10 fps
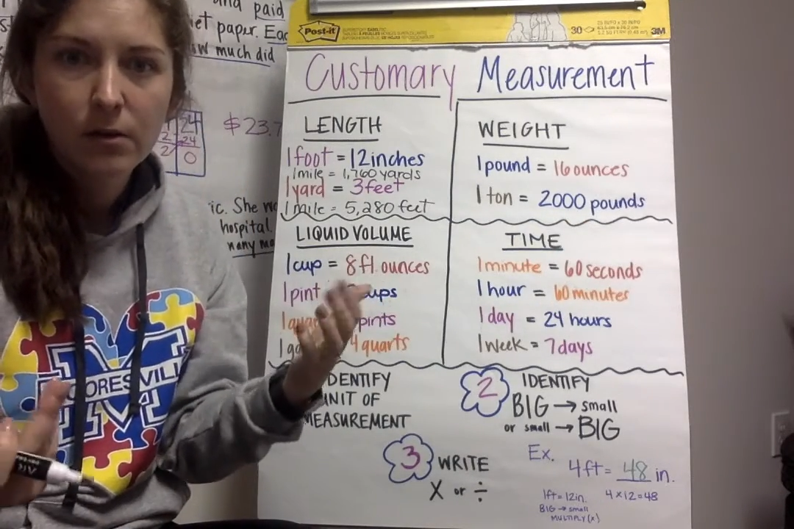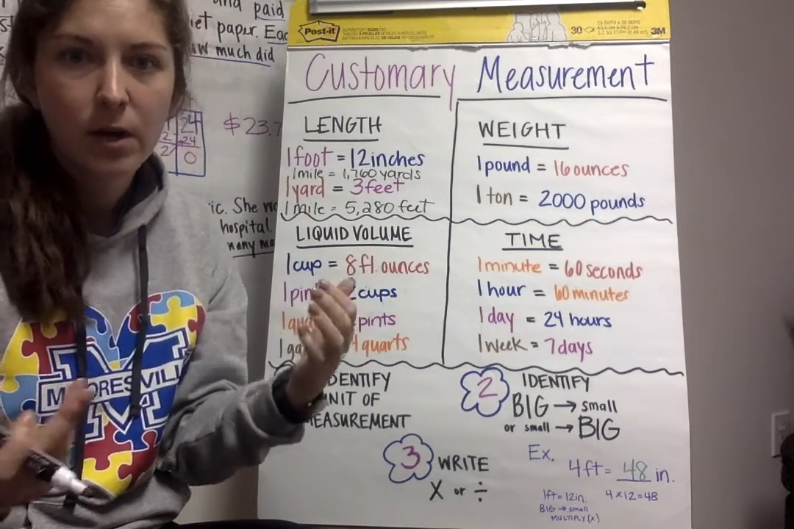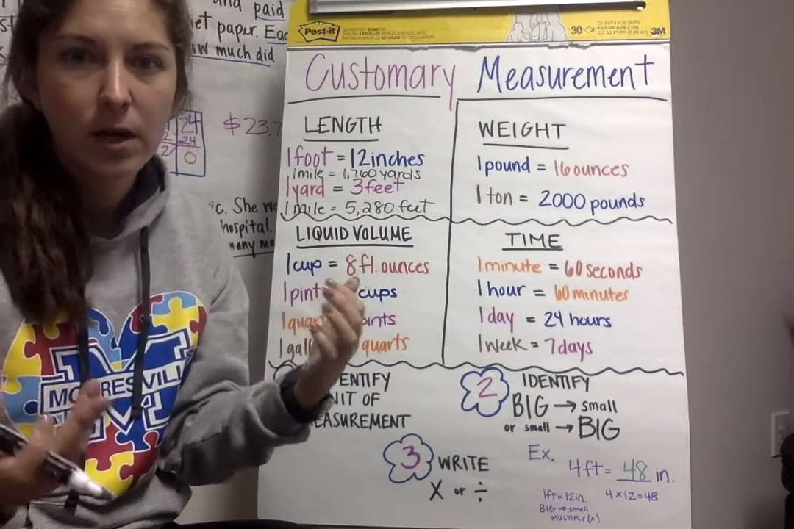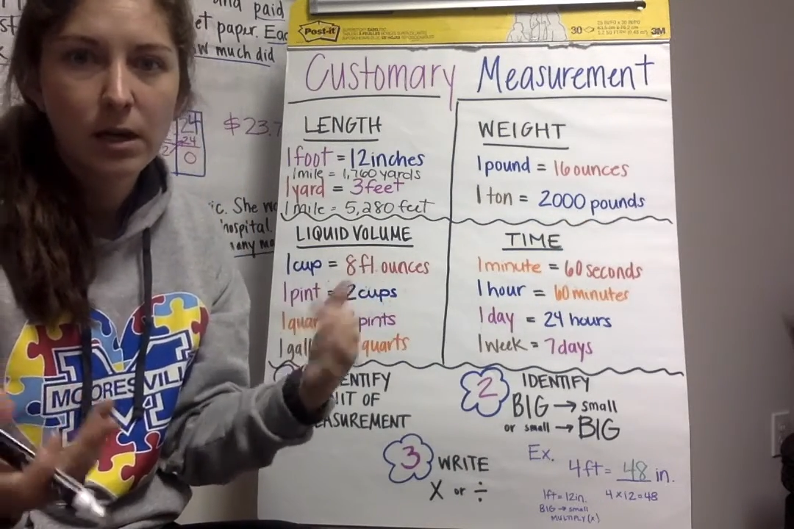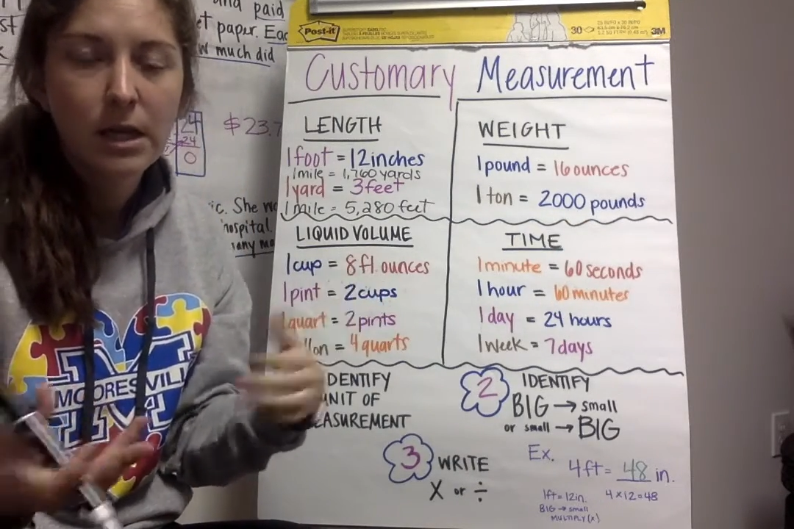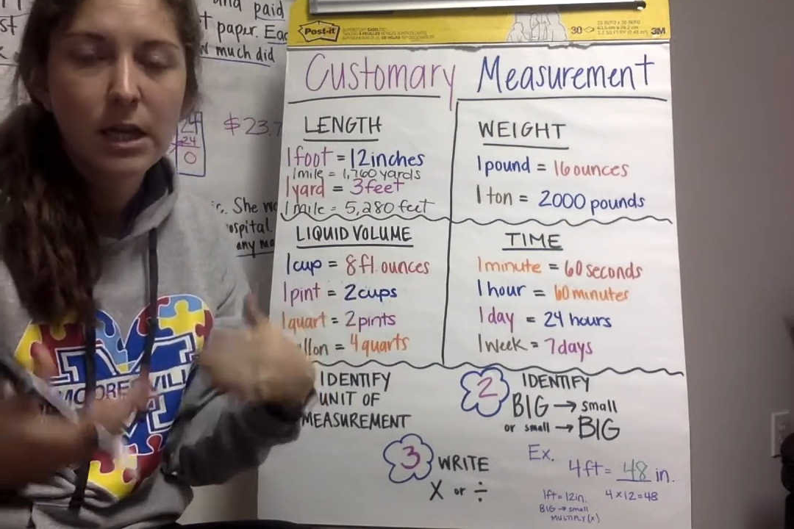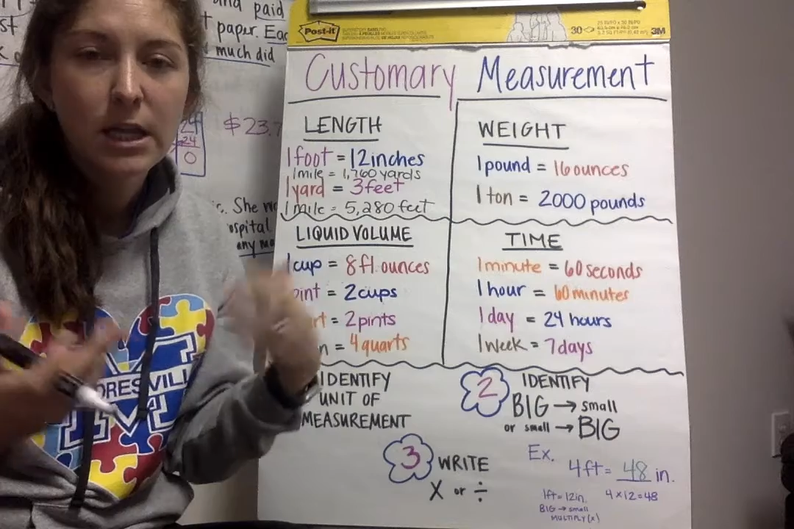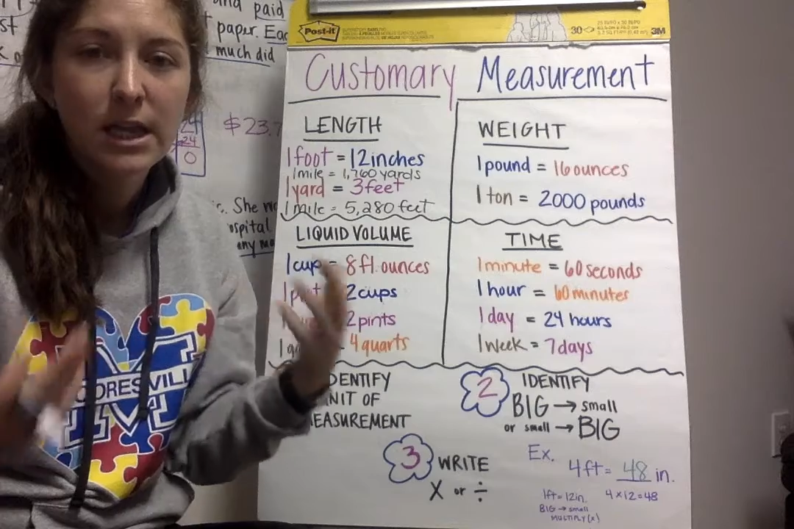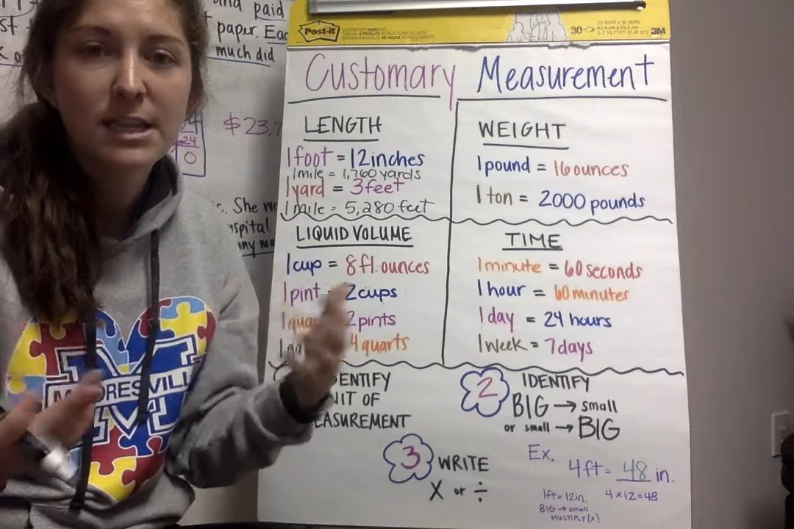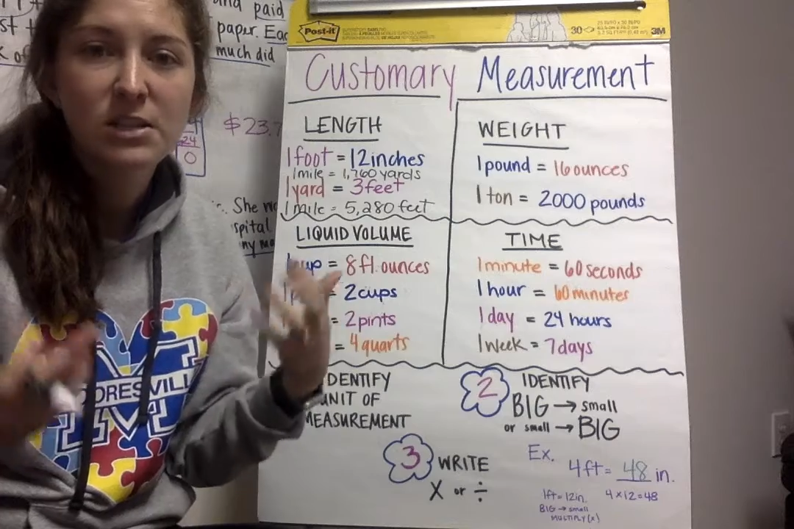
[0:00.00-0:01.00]
Okay.
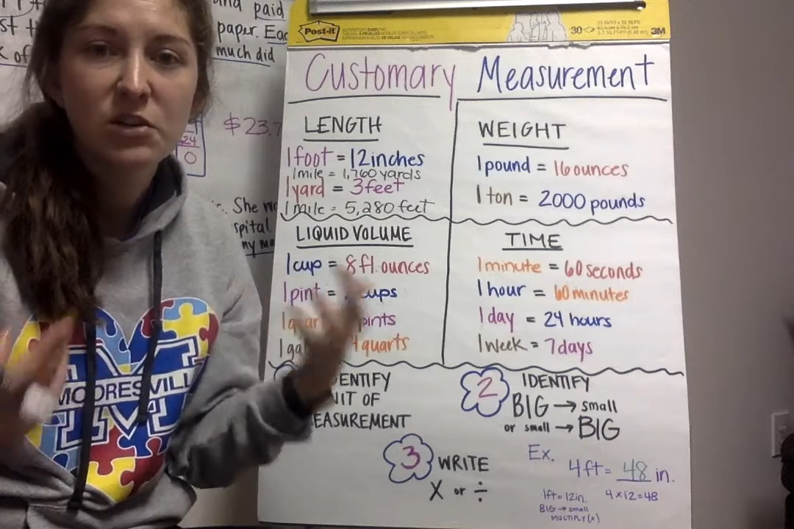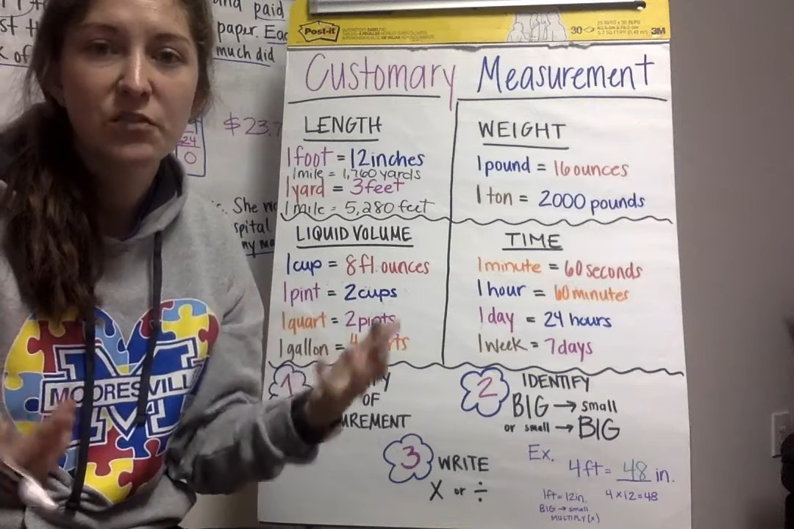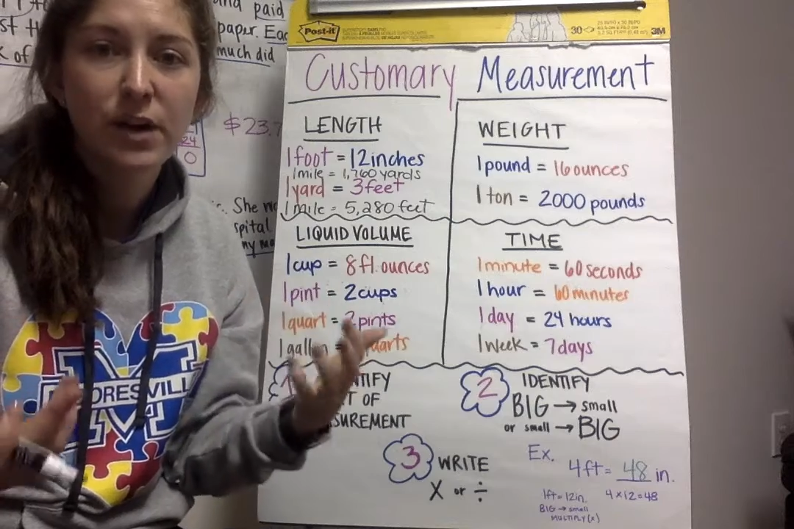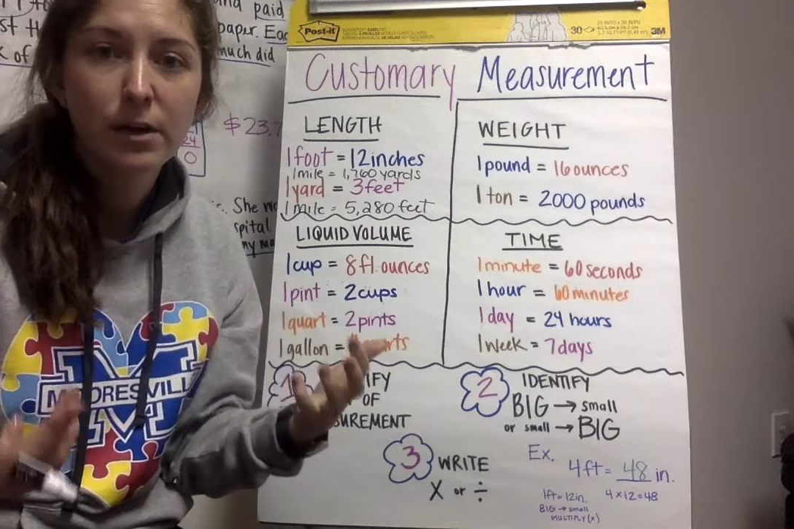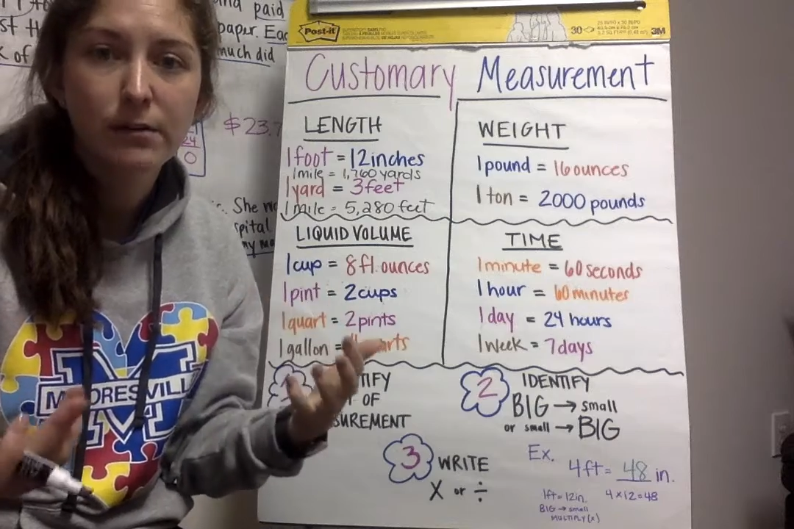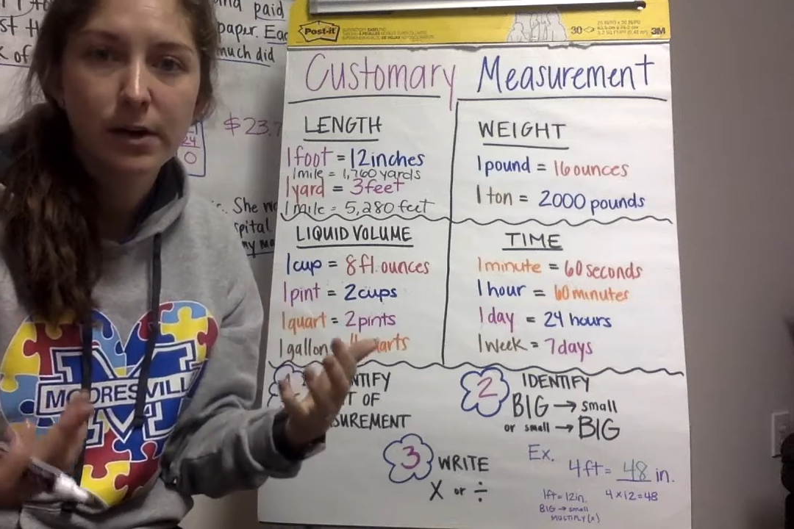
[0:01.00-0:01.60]
Things that are very,